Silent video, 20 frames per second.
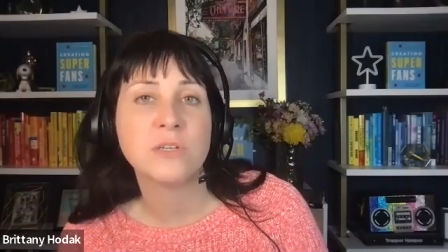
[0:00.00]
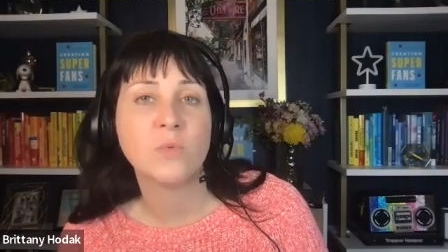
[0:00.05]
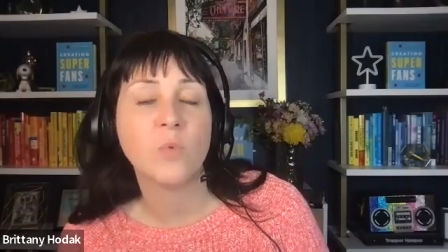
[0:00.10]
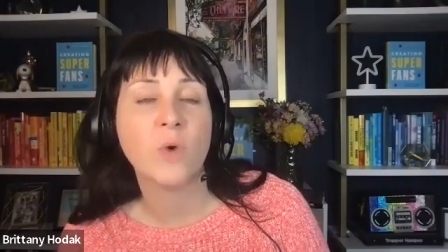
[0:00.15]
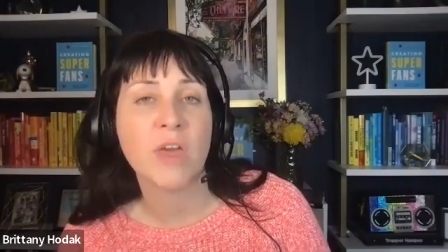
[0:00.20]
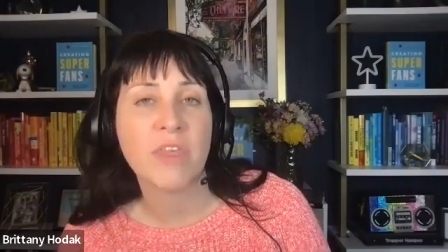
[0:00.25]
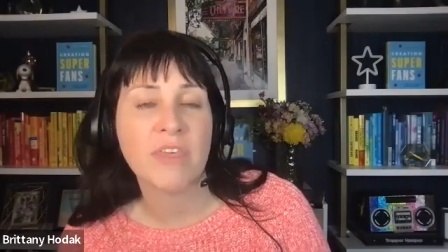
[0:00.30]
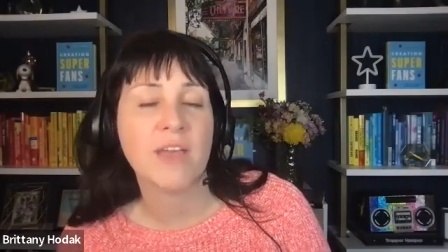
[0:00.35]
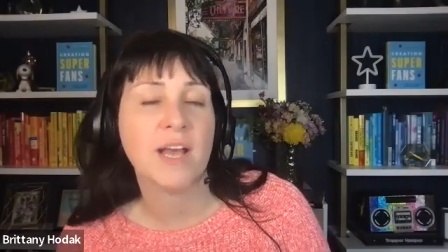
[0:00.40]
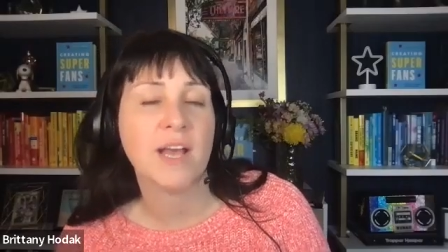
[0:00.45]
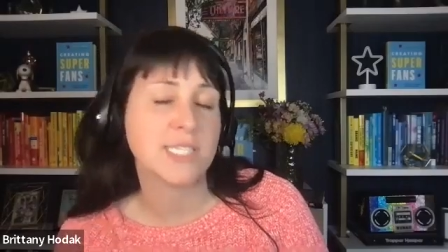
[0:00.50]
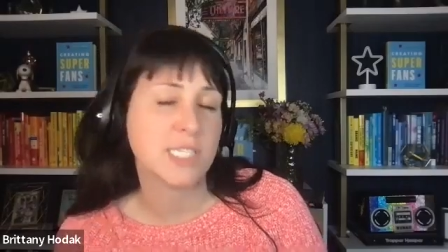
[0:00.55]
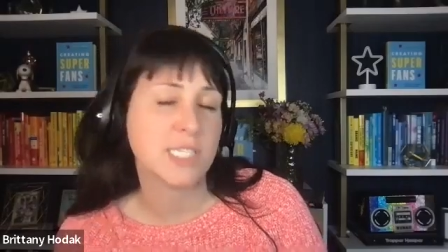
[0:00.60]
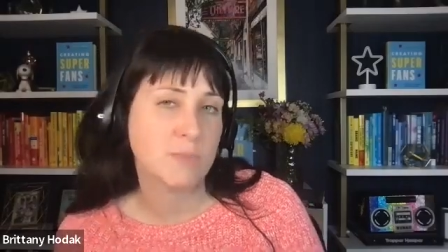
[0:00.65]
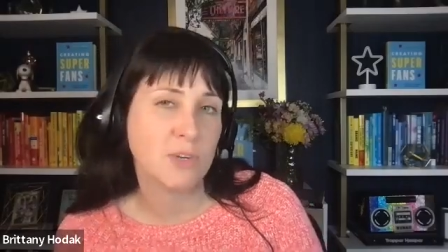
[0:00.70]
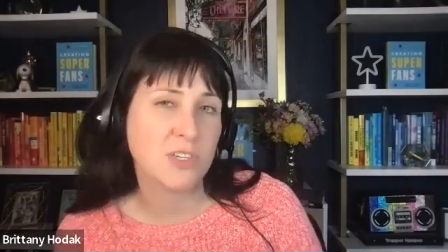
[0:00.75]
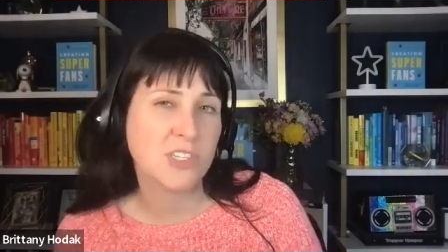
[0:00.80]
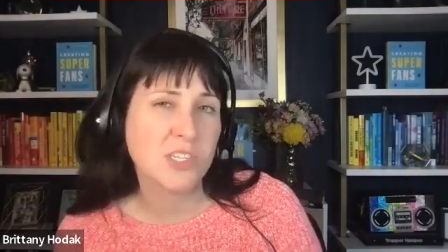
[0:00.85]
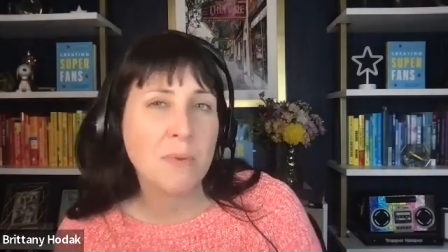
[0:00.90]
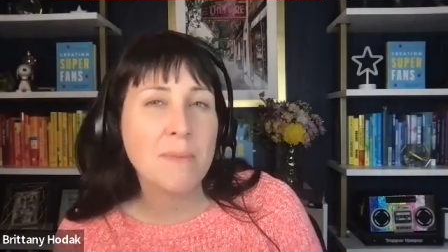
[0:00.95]
with
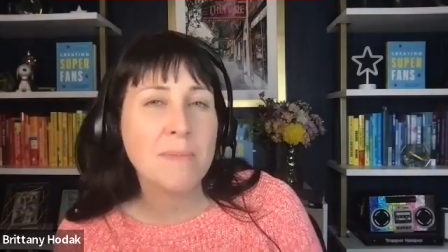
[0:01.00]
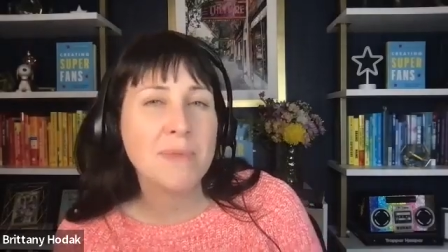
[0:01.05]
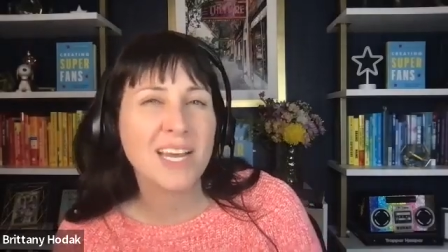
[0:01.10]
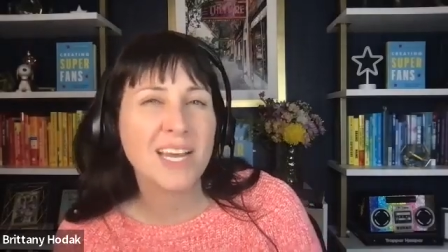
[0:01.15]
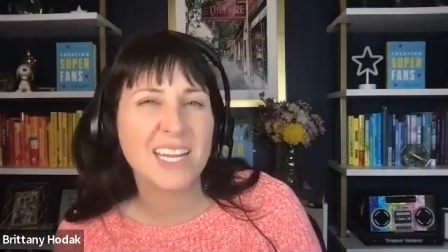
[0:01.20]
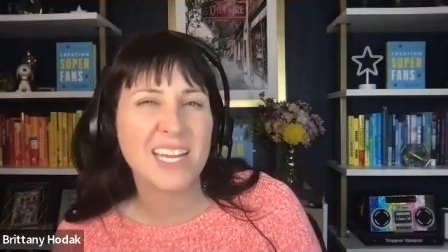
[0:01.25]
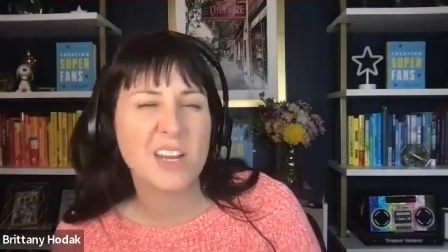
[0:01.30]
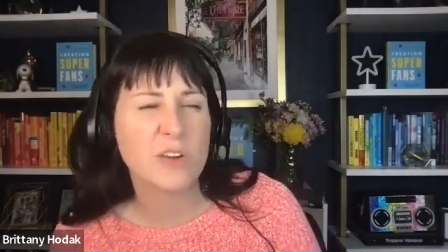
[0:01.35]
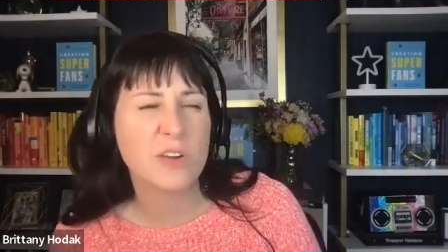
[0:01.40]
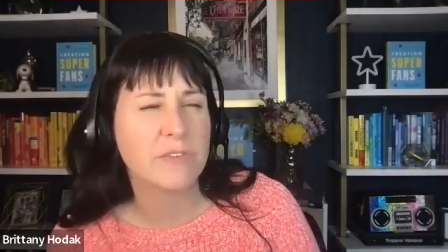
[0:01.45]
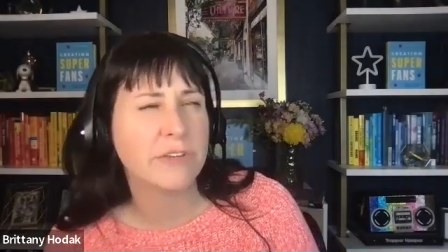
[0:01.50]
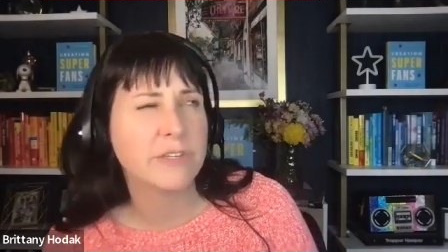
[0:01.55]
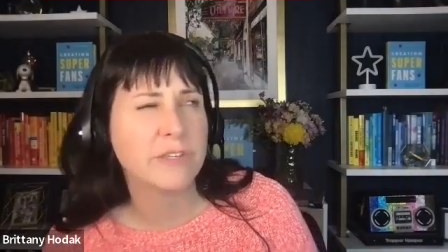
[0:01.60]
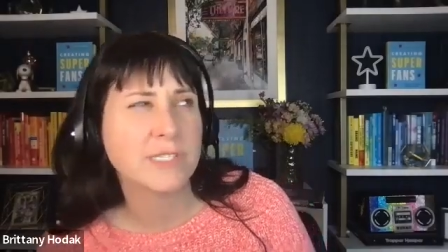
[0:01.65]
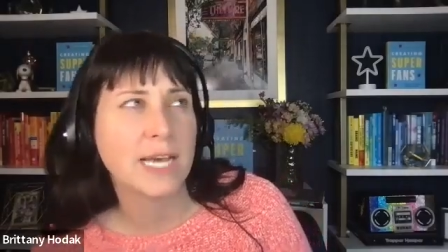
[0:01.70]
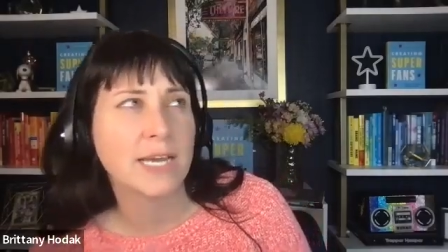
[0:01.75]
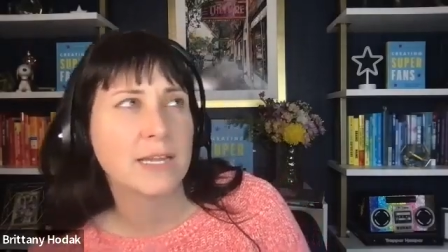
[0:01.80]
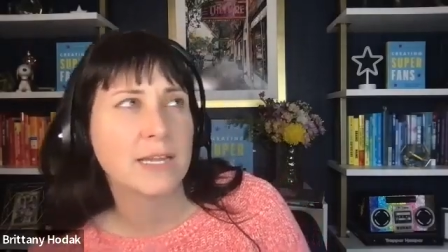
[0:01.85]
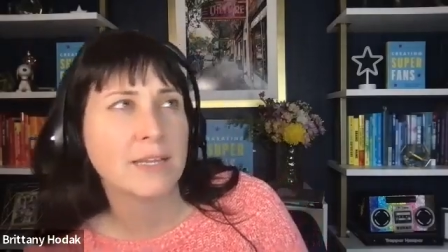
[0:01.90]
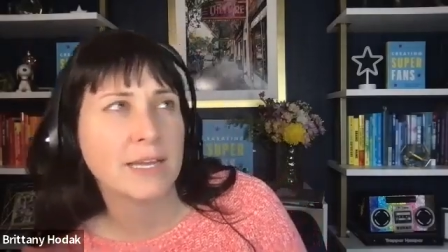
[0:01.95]
customers, and maybe not interviews,
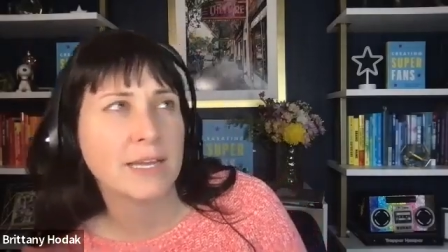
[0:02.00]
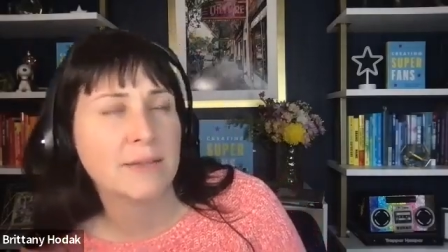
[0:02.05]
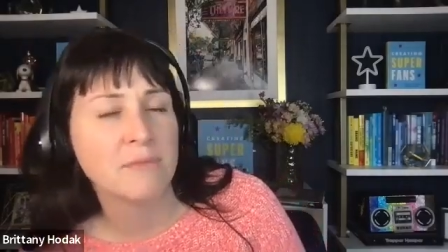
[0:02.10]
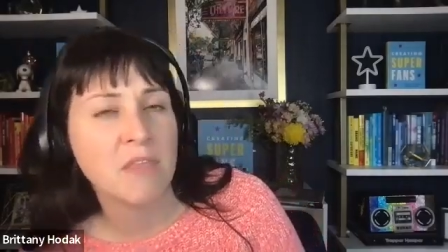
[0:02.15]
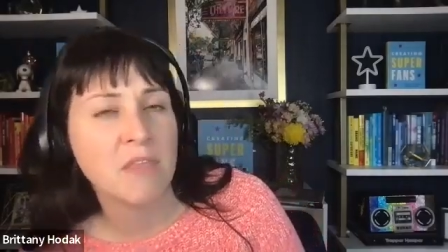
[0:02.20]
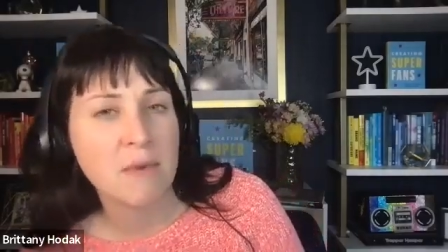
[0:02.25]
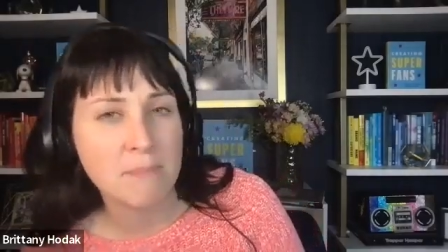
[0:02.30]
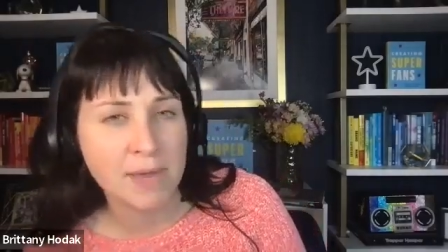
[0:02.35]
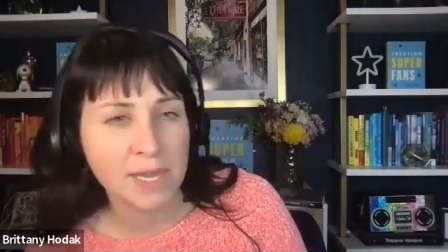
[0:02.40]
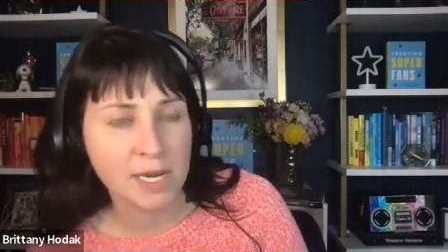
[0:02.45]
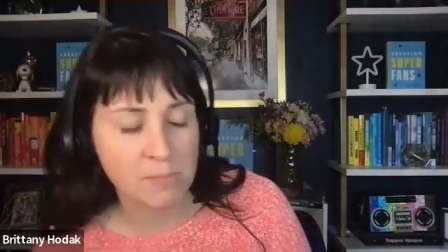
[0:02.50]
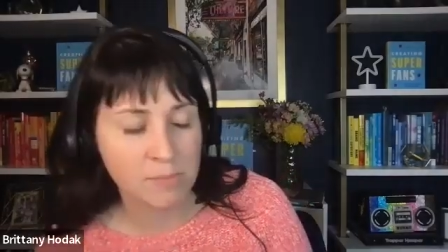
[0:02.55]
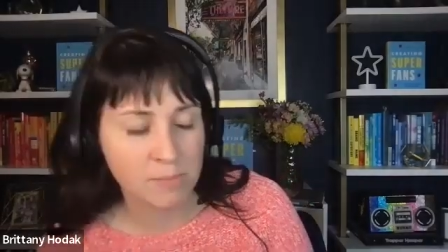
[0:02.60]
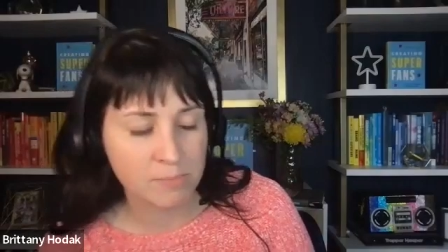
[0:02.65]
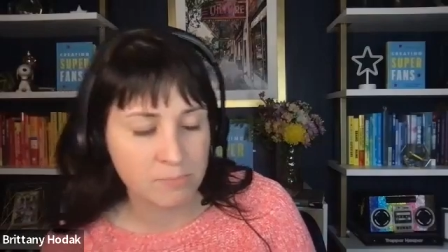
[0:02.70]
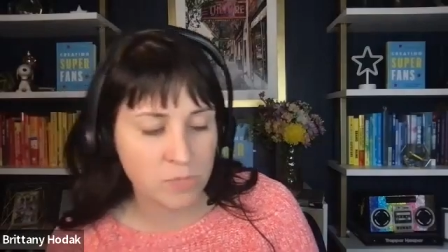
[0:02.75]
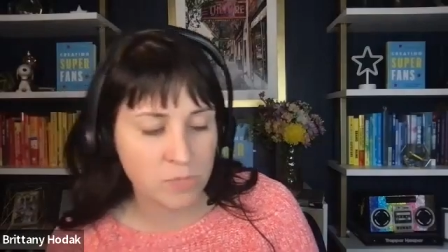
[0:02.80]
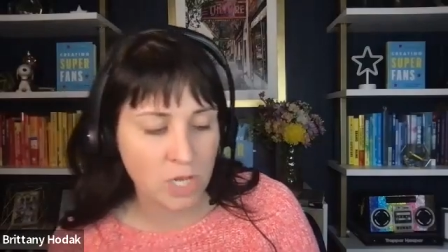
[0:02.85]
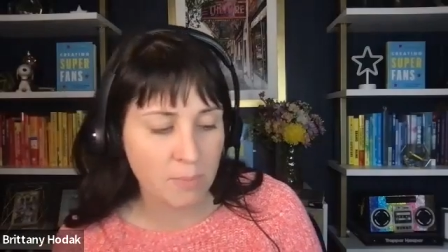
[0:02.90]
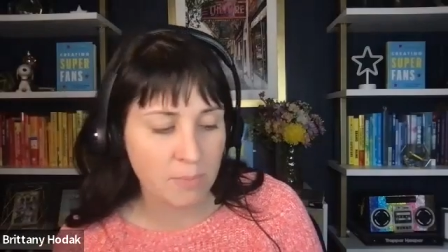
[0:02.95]
that may
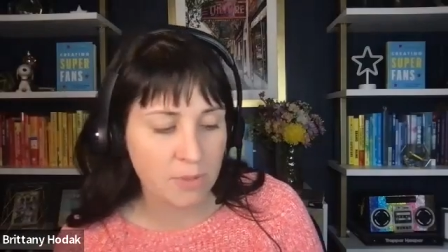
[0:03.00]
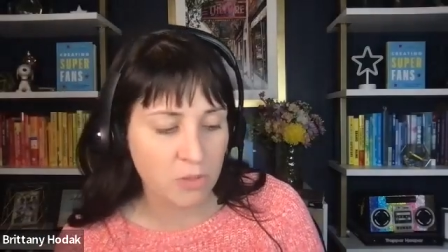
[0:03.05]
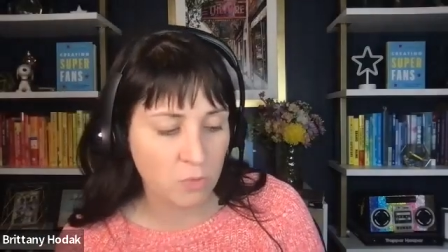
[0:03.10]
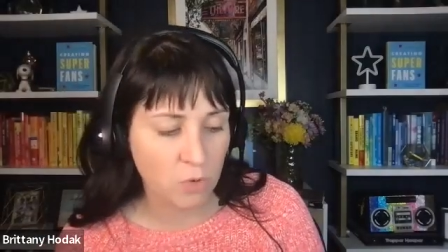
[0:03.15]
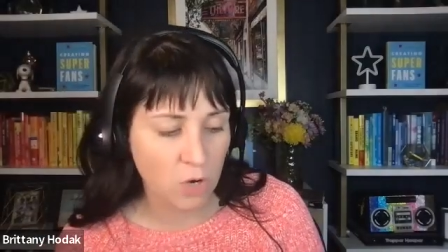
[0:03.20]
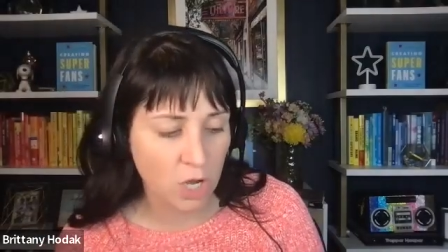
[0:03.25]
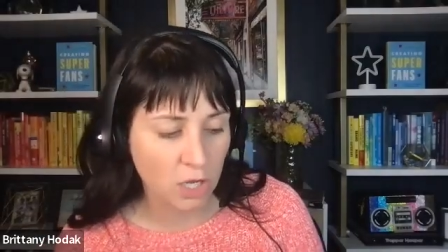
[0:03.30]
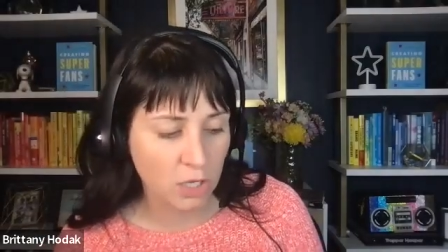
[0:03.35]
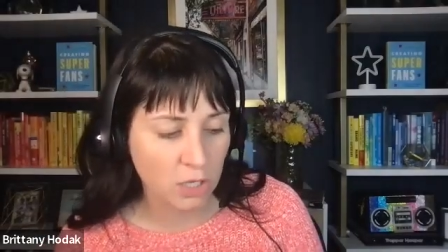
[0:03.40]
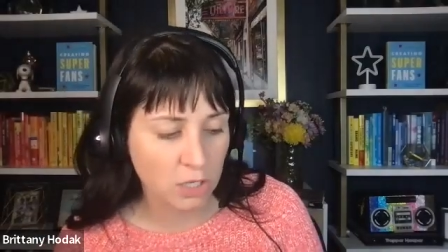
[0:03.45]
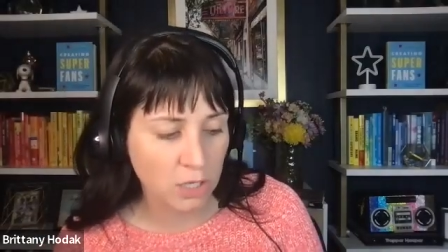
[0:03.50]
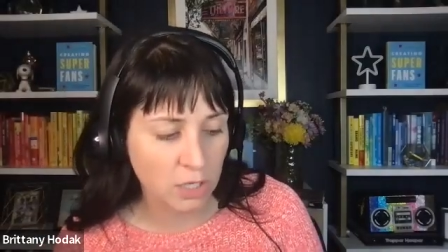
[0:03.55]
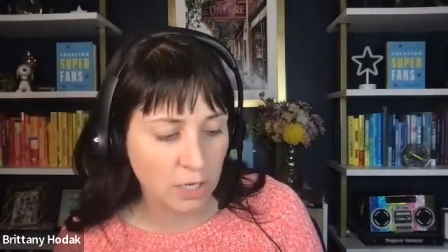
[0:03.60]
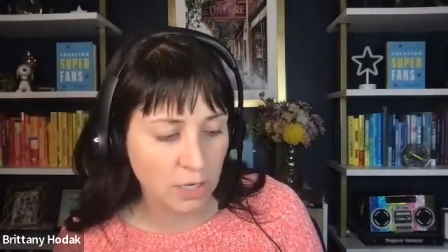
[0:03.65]
not be the wrong,